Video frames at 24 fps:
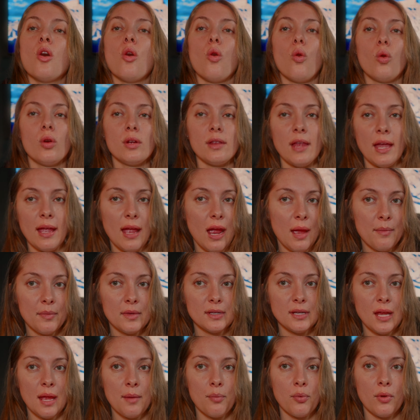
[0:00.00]
Or like I'm the
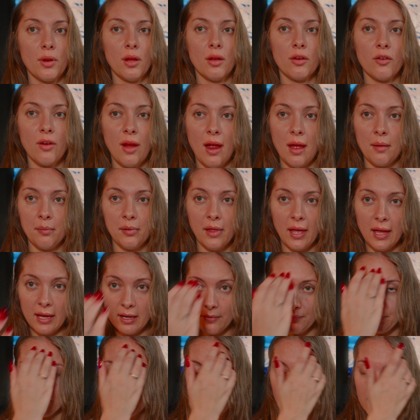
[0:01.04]
type where I'll grab
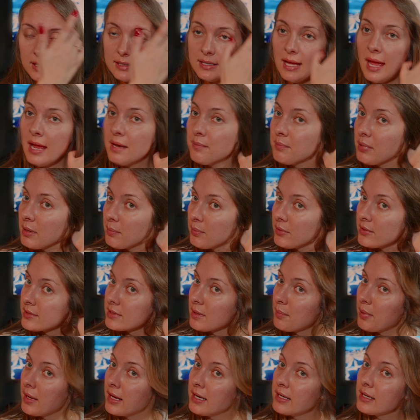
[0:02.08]
like 10 people's
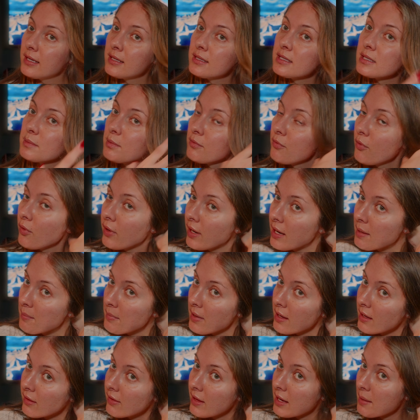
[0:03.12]
opinions before I
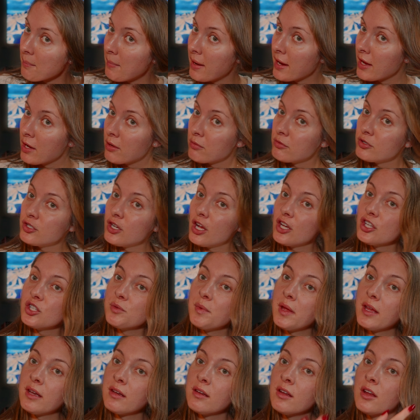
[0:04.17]
make like my own
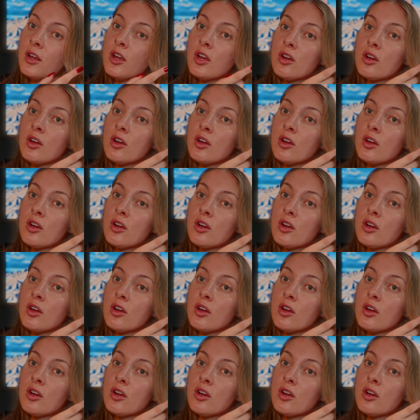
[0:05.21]
judgment,